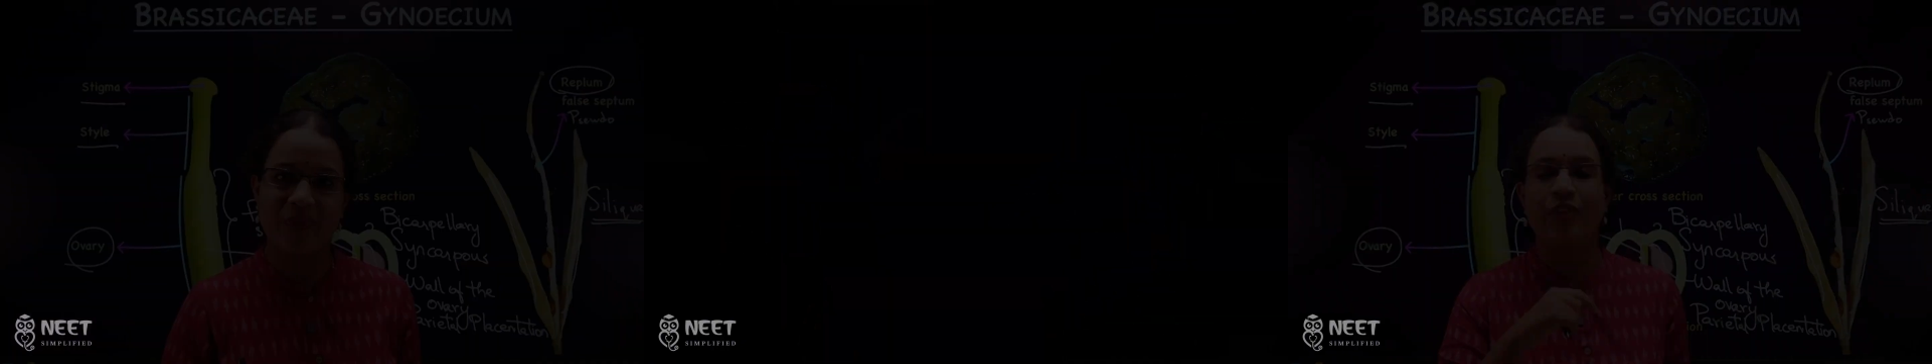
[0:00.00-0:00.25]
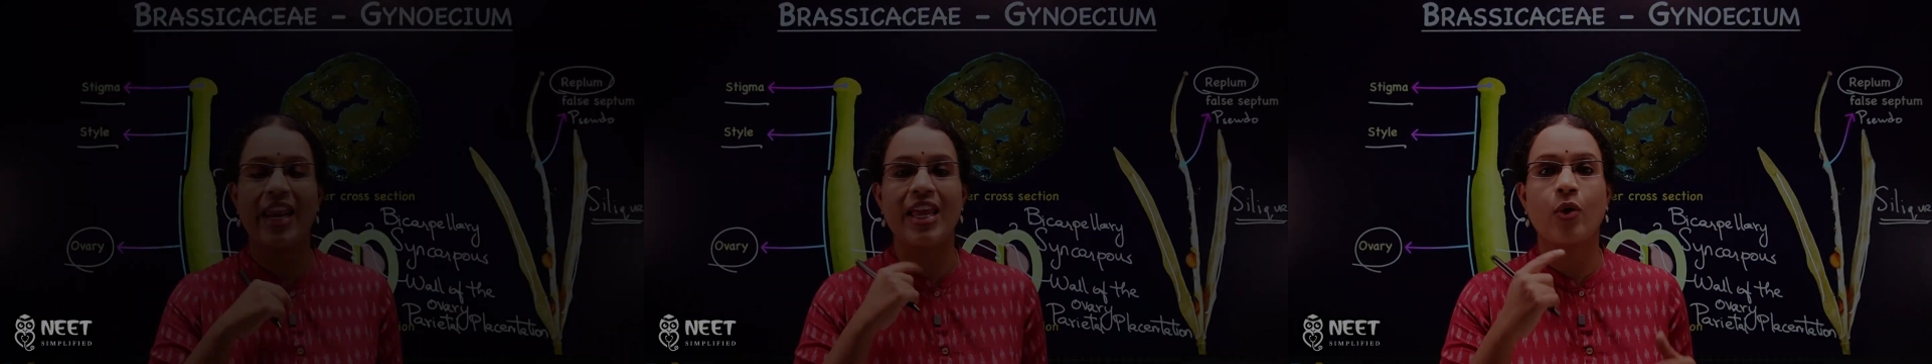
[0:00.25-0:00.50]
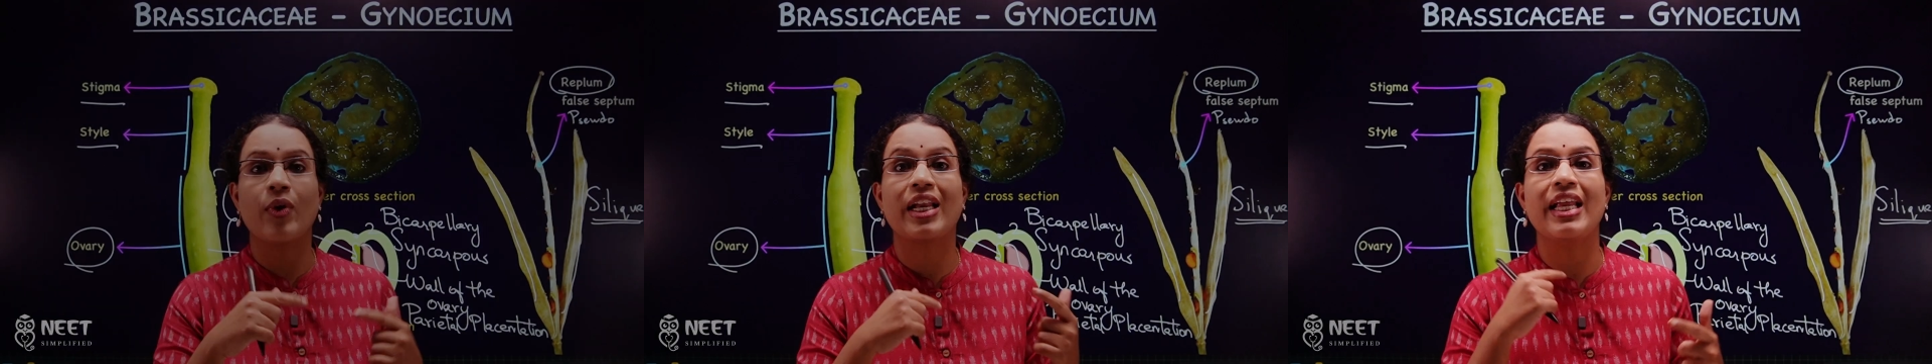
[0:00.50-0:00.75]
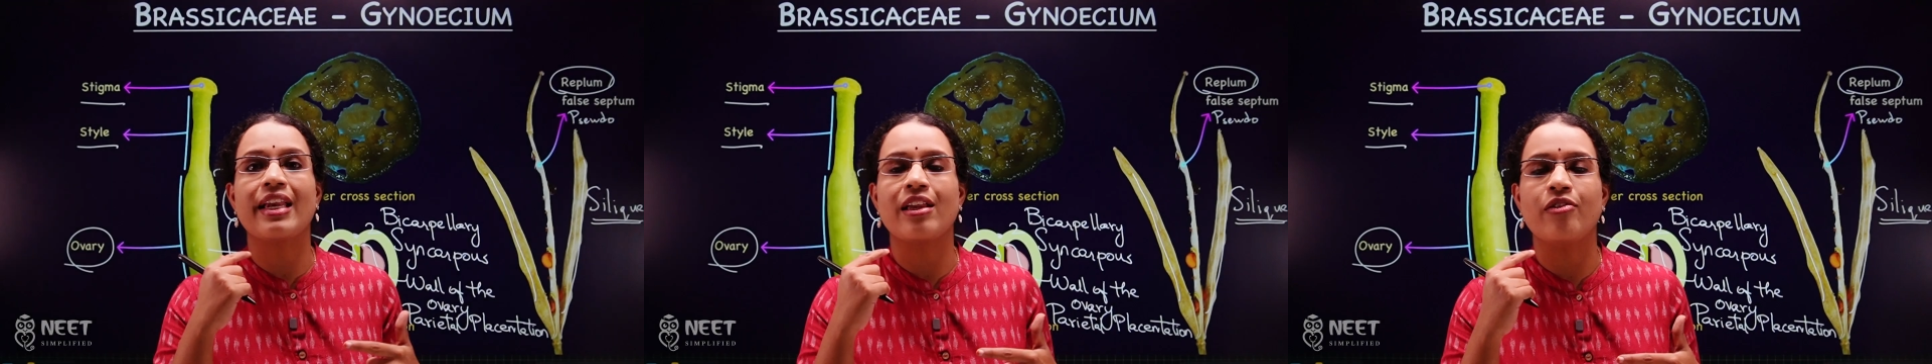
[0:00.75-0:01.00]
Very
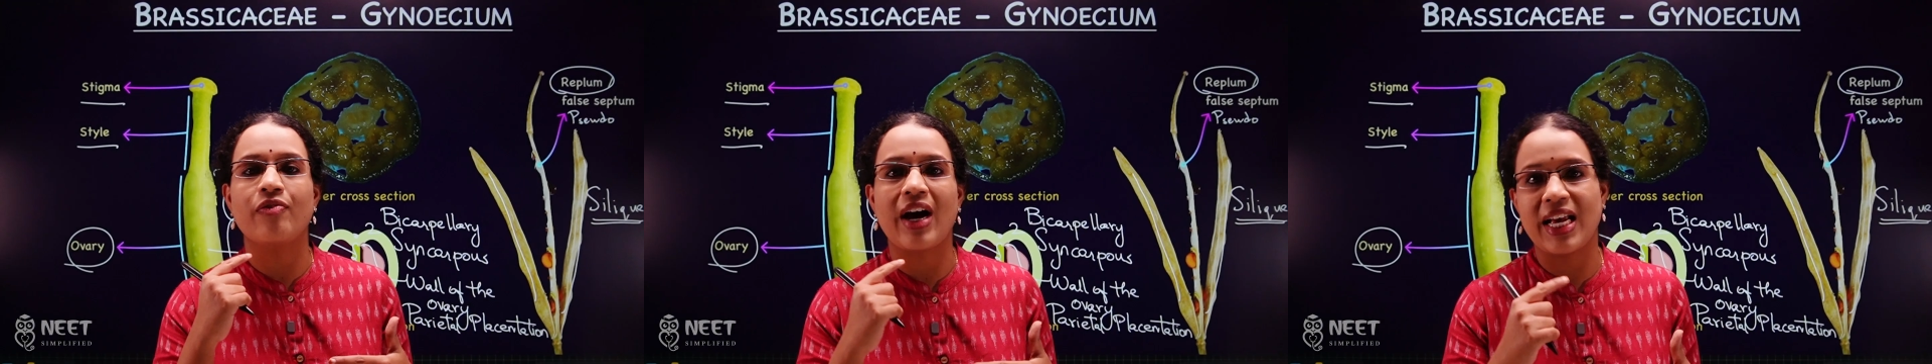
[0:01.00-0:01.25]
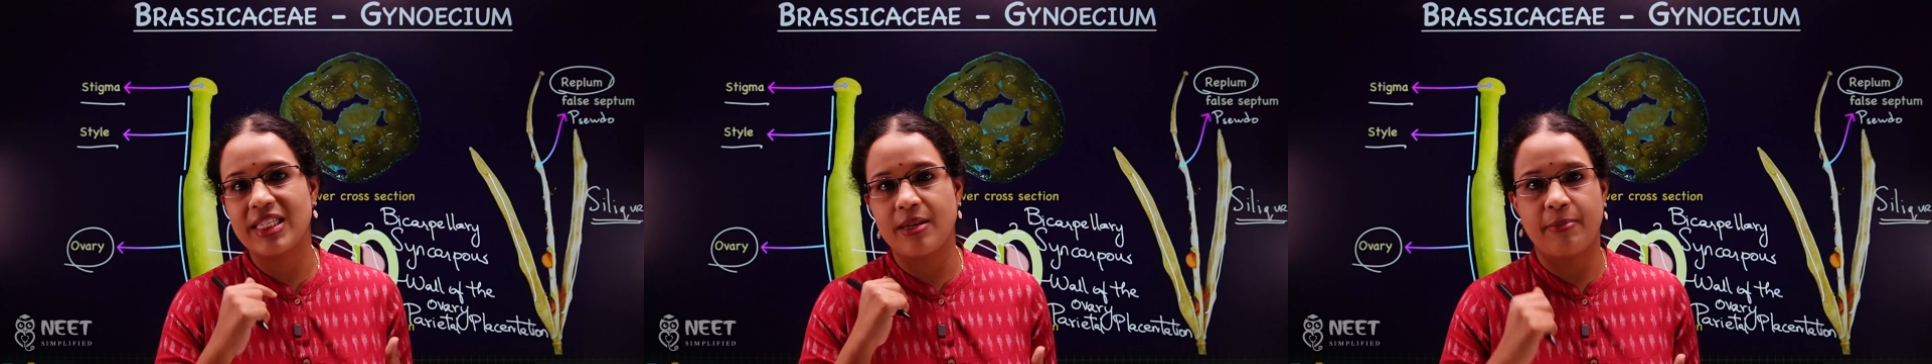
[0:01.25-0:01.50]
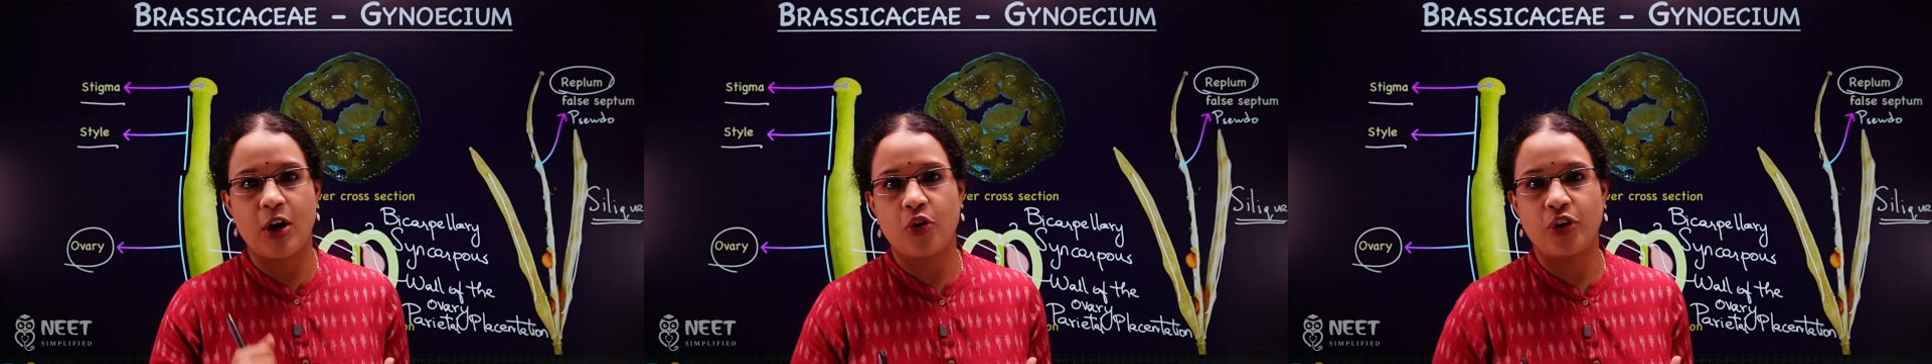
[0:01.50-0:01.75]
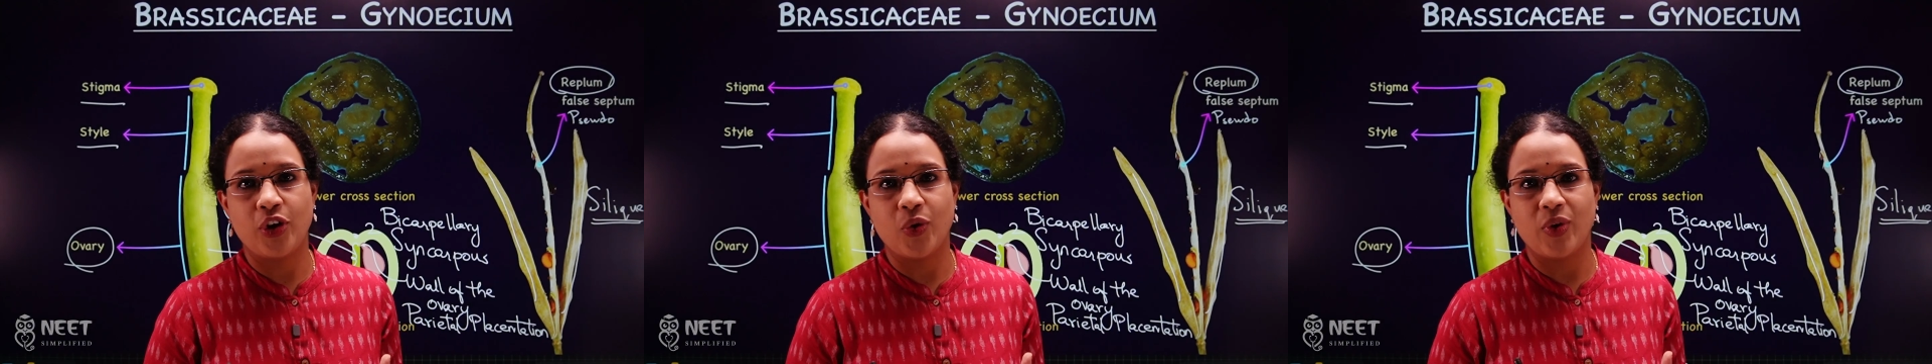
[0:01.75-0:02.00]
quickly revise about
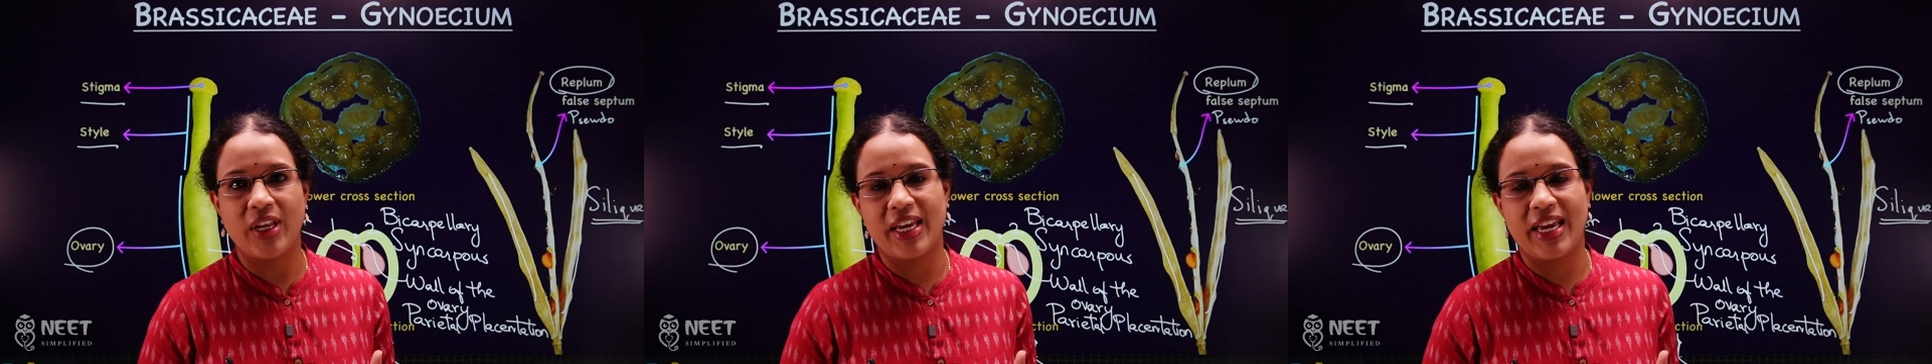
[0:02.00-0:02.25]
the unique